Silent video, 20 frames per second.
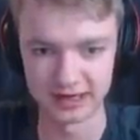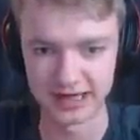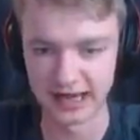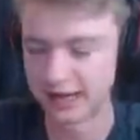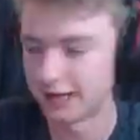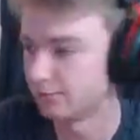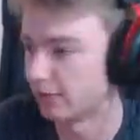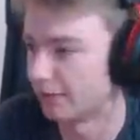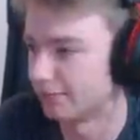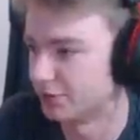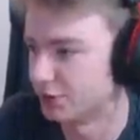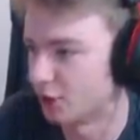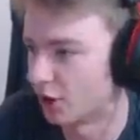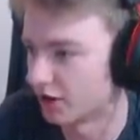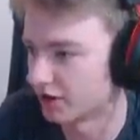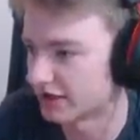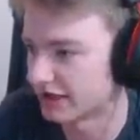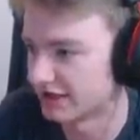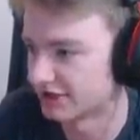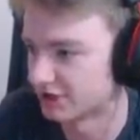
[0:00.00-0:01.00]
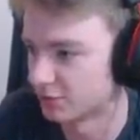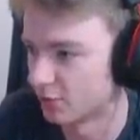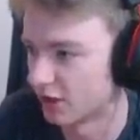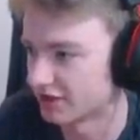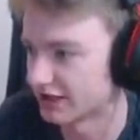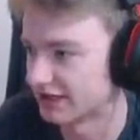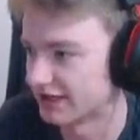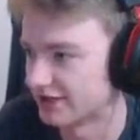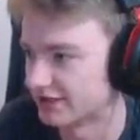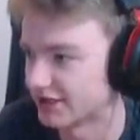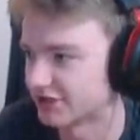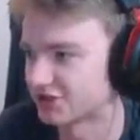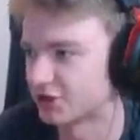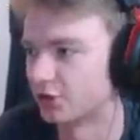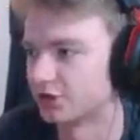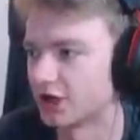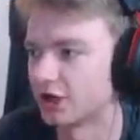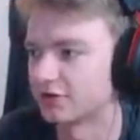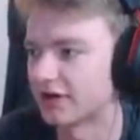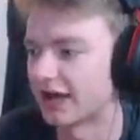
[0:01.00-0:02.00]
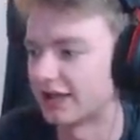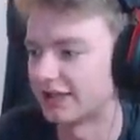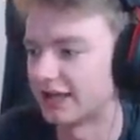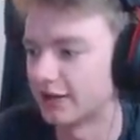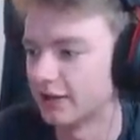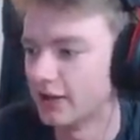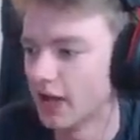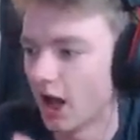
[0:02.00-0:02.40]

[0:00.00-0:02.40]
Okay, and my mute hotkey isn't working in Discord. Okay,